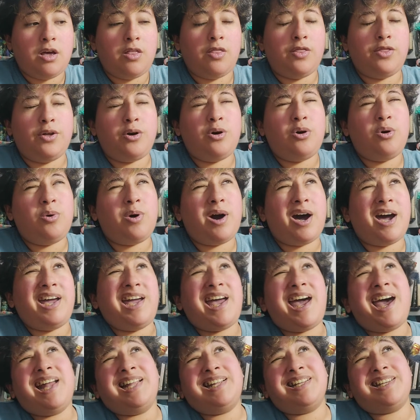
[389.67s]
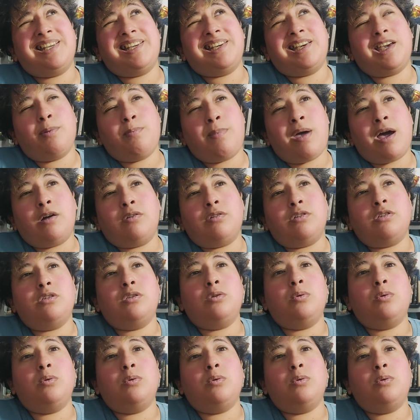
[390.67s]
though I had come out